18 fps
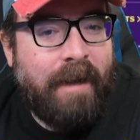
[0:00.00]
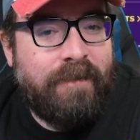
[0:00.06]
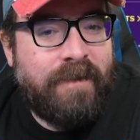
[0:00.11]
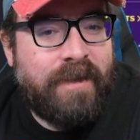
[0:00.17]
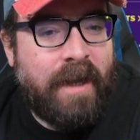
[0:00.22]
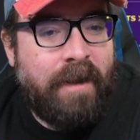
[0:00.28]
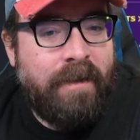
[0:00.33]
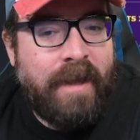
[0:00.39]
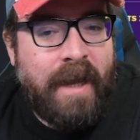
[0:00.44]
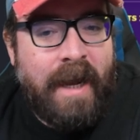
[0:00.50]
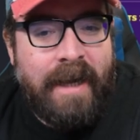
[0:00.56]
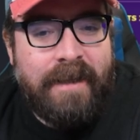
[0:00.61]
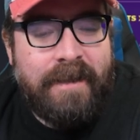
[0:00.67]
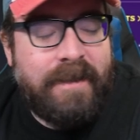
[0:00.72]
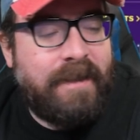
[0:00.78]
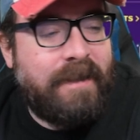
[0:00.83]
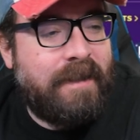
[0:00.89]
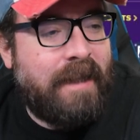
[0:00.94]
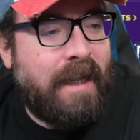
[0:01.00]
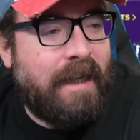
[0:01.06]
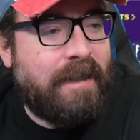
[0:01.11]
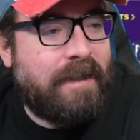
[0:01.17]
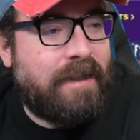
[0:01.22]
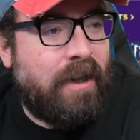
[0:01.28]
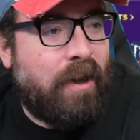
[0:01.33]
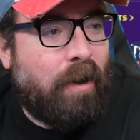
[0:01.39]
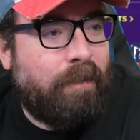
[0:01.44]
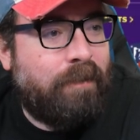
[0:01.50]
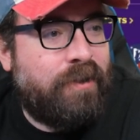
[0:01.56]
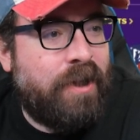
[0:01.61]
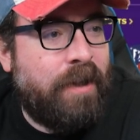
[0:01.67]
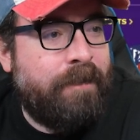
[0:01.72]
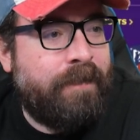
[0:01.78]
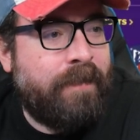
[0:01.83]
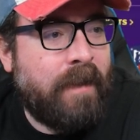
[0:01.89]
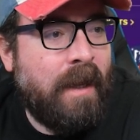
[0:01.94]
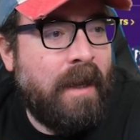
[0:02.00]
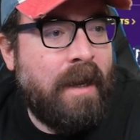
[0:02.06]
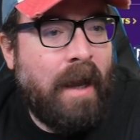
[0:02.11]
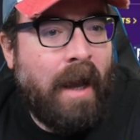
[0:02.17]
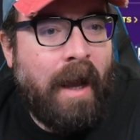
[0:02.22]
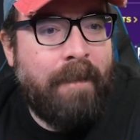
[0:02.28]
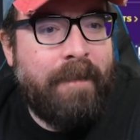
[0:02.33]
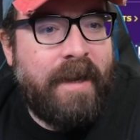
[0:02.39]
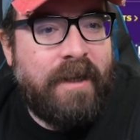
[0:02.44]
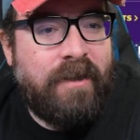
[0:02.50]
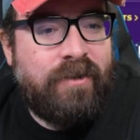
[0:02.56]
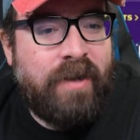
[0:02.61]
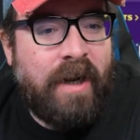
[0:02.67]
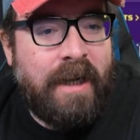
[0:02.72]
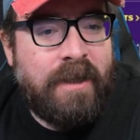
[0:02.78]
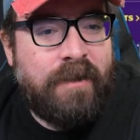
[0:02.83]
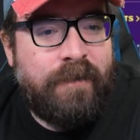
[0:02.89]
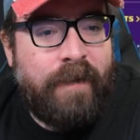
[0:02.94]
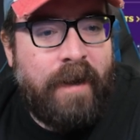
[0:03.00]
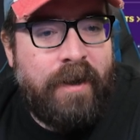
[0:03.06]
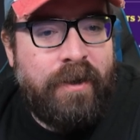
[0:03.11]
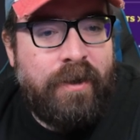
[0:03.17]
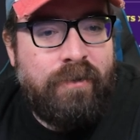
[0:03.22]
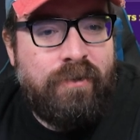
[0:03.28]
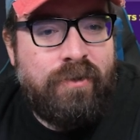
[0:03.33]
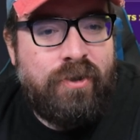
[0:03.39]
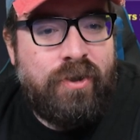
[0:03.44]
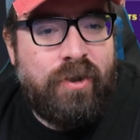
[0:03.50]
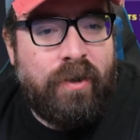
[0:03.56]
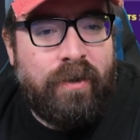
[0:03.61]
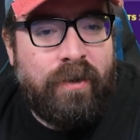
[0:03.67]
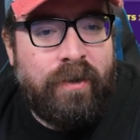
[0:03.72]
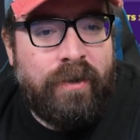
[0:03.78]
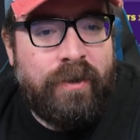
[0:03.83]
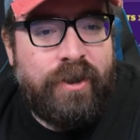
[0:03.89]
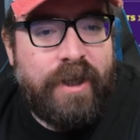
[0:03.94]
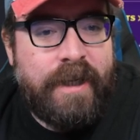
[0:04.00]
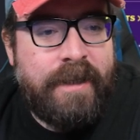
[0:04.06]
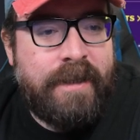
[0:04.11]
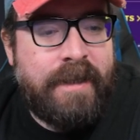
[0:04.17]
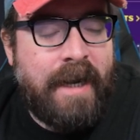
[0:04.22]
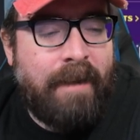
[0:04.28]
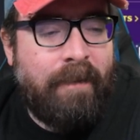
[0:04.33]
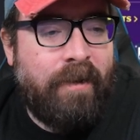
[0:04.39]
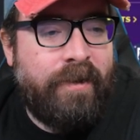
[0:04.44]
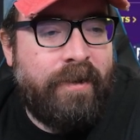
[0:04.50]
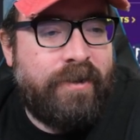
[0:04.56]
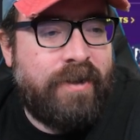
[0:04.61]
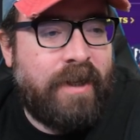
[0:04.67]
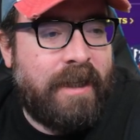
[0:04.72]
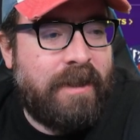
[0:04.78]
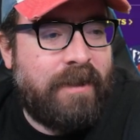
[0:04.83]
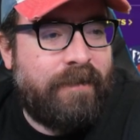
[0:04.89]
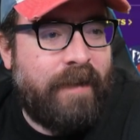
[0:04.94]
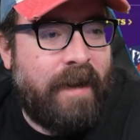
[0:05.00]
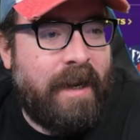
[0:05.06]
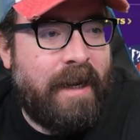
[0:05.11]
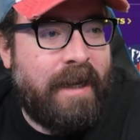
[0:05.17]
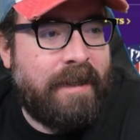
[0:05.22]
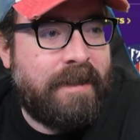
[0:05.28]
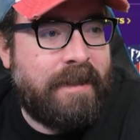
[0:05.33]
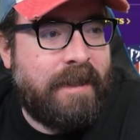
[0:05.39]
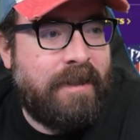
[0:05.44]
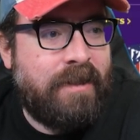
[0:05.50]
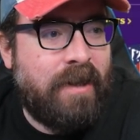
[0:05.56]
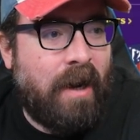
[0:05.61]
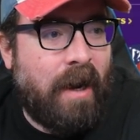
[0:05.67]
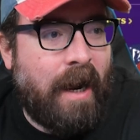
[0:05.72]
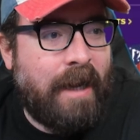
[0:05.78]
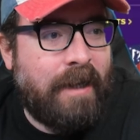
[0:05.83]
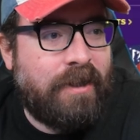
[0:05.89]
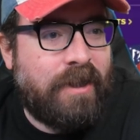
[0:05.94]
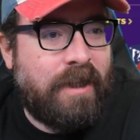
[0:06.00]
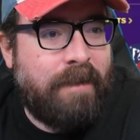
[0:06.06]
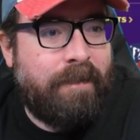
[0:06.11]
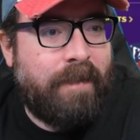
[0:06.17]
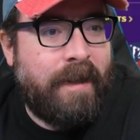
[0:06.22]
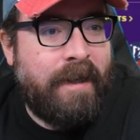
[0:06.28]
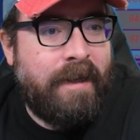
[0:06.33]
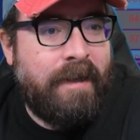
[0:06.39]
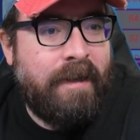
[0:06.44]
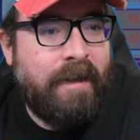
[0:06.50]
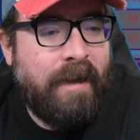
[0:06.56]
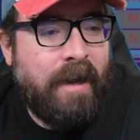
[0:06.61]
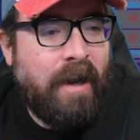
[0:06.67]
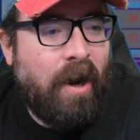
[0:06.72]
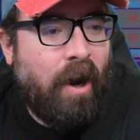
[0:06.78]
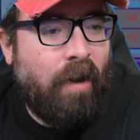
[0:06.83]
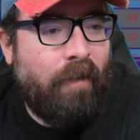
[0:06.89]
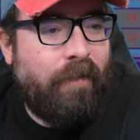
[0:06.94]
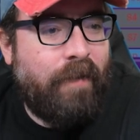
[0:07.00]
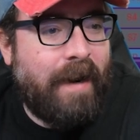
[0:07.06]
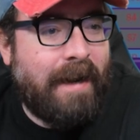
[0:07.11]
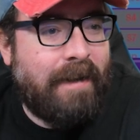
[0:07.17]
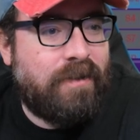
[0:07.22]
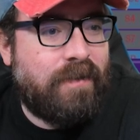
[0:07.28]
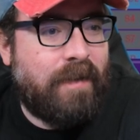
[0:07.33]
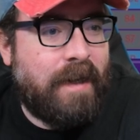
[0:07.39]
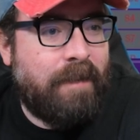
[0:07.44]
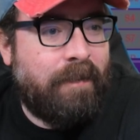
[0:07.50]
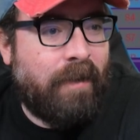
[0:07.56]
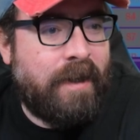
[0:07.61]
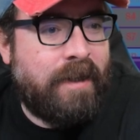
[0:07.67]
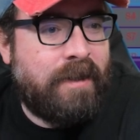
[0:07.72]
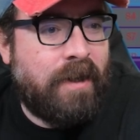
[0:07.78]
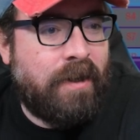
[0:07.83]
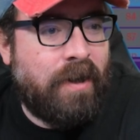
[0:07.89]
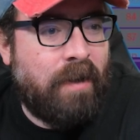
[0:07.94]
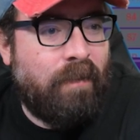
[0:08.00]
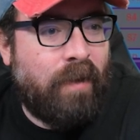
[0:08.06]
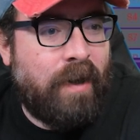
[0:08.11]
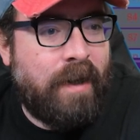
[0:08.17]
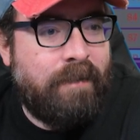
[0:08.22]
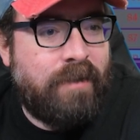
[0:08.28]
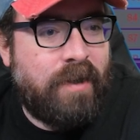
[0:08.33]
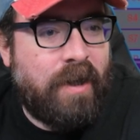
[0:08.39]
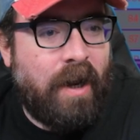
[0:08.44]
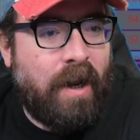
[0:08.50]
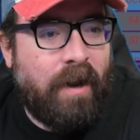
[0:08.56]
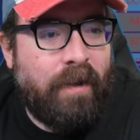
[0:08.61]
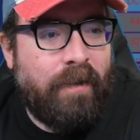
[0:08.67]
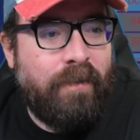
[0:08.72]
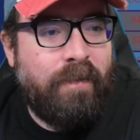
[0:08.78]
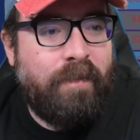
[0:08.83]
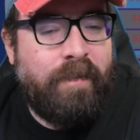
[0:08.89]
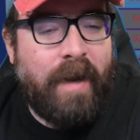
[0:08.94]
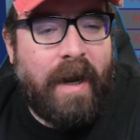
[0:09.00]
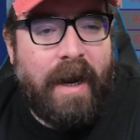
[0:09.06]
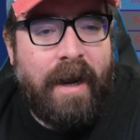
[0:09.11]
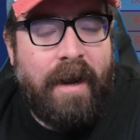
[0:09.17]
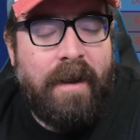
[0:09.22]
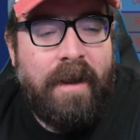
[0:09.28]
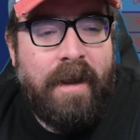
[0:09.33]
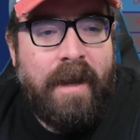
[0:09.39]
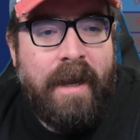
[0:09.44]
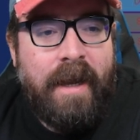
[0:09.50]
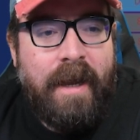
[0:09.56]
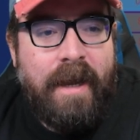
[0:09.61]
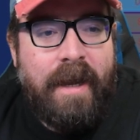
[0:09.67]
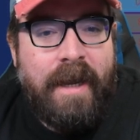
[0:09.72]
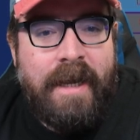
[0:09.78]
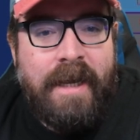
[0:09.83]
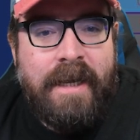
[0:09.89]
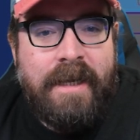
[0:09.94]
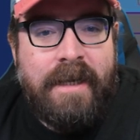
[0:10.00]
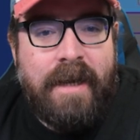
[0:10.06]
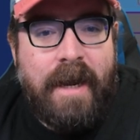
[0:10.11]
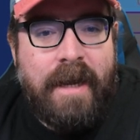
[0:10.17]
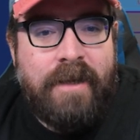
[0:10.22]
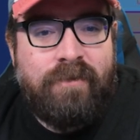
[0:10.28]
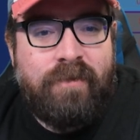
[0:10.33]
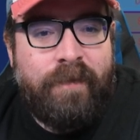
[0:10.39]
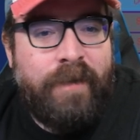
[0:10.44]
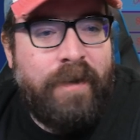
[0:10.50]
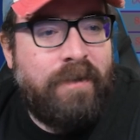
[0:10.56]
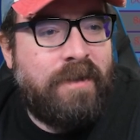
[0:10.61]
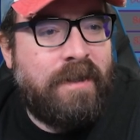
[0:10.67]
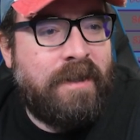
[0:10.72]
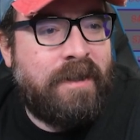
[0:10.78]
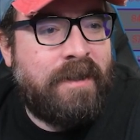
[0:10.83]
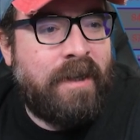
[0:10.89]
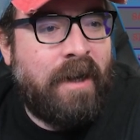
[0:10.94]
So that's an option. In transfer news, George is now on the transfer list. He's not actually been offered out to anybody because I don't want him to go, but he is refusing to